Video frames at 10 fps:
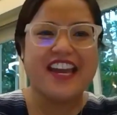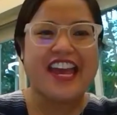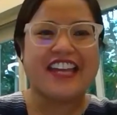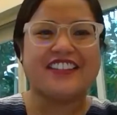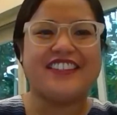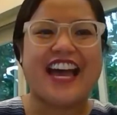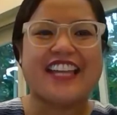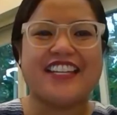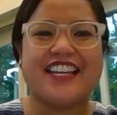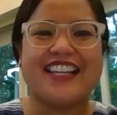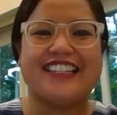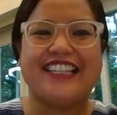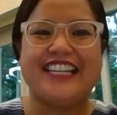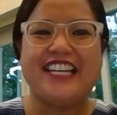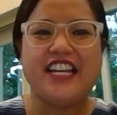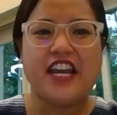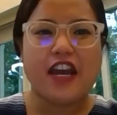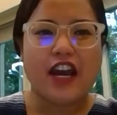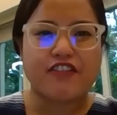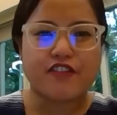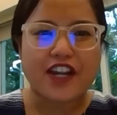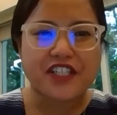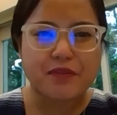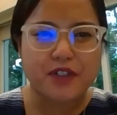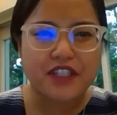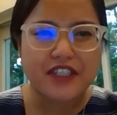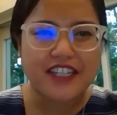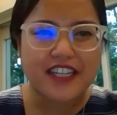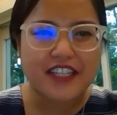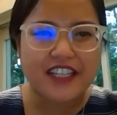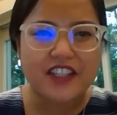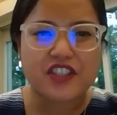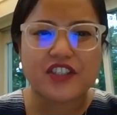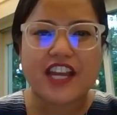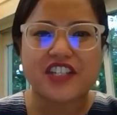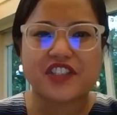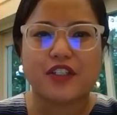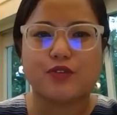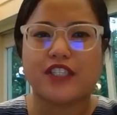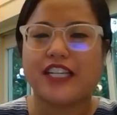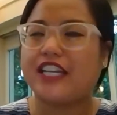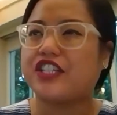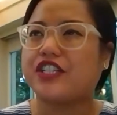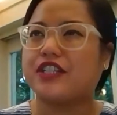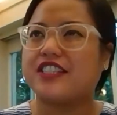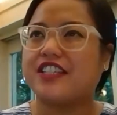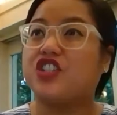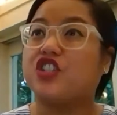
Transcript: And Dana Lee, a freshman in international relations in